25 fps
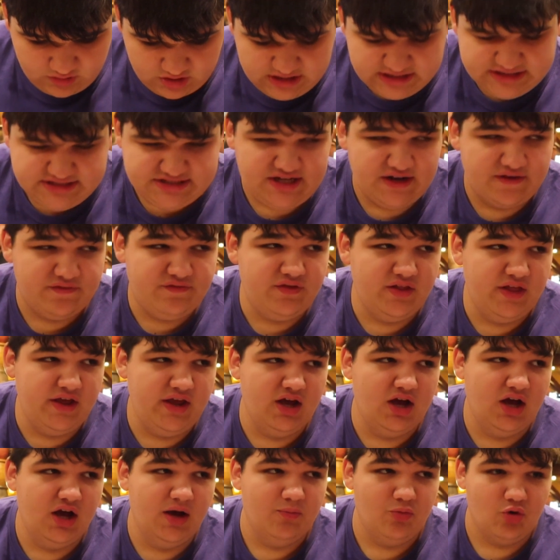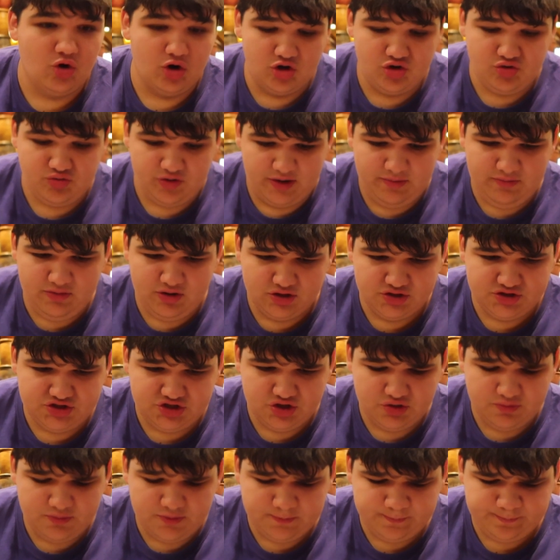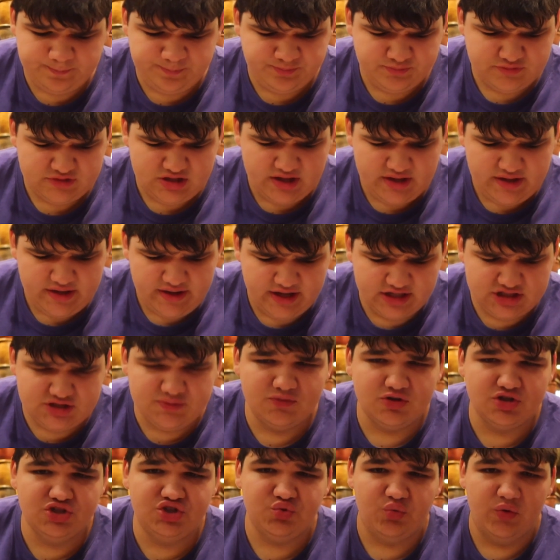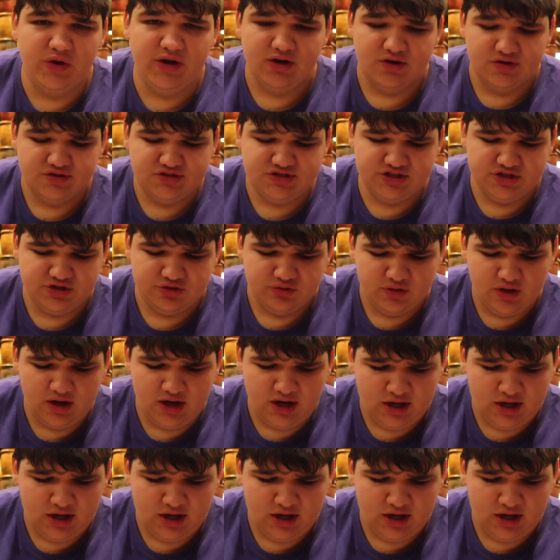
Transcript: It's definitely a more creamier soup. It's more sweeter too.